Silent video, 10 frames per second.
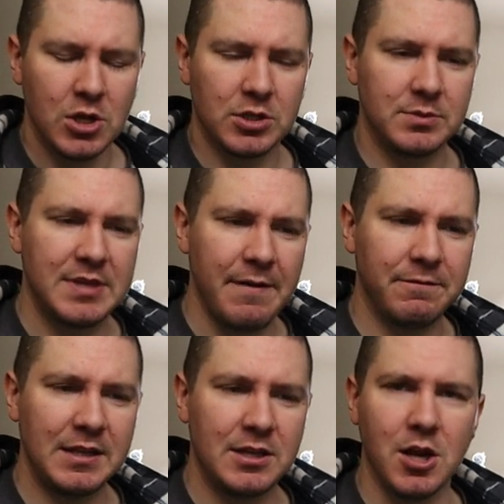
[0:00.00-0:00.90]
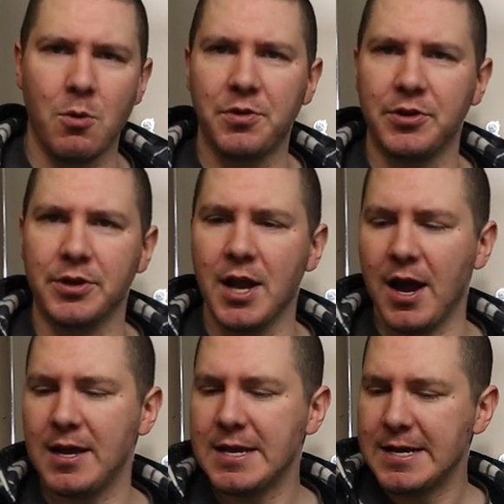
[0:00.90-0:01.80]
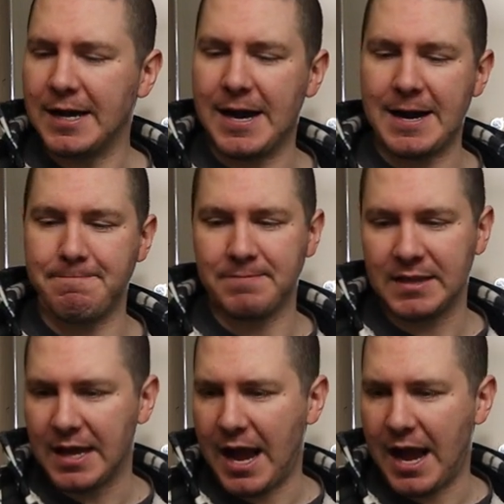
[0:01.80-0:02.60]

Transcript: So definitely go with your gut. Um,